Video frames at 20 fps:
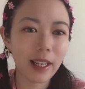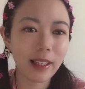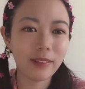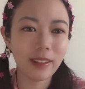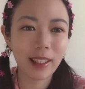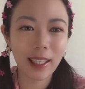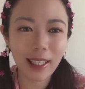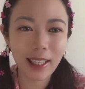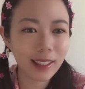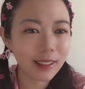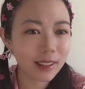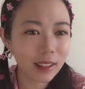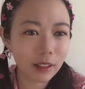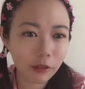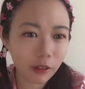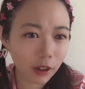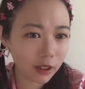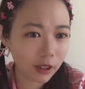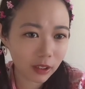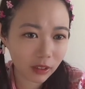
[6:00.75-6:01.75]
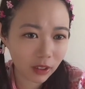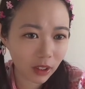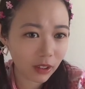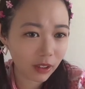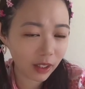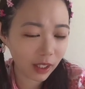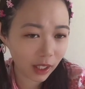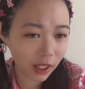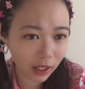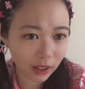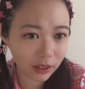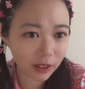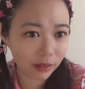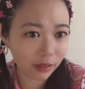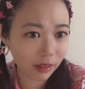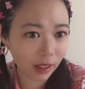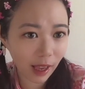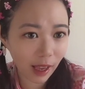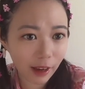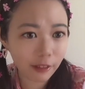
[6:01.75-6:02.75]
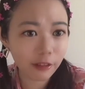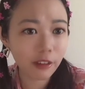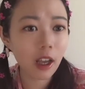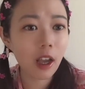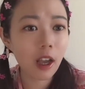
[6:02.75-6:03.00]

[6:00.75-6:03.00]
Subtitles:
an easy first 30 years of life,